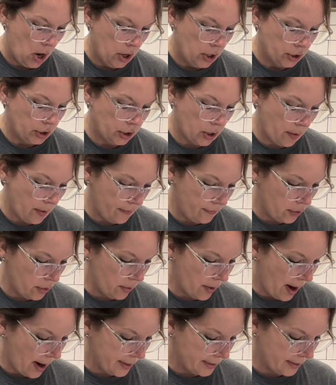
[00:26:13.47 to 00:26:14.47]
So if you
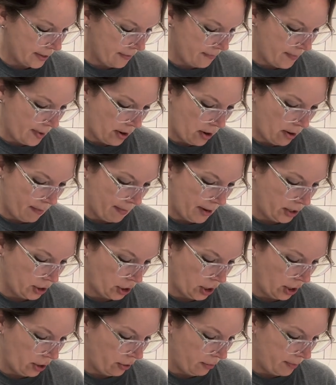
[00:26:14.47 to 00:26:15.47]
guys have been on my
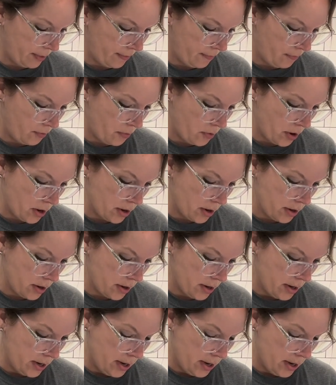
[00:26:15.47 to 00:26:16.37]
channel before,